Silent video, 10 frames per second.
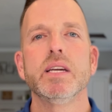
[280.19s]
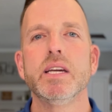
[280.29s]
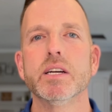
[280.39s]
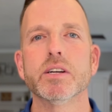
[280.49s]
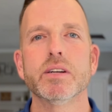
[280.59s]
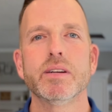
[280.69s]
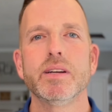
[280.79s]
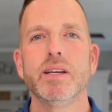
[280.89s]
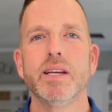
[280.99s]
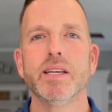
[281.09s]
here
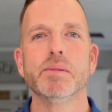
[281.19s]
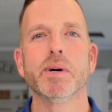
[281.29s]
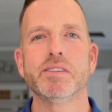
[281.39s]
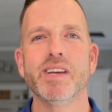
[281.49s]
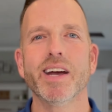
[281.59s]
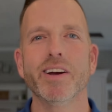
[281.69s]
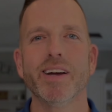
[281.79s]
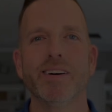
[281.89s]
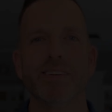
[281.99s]
in the Muncie area.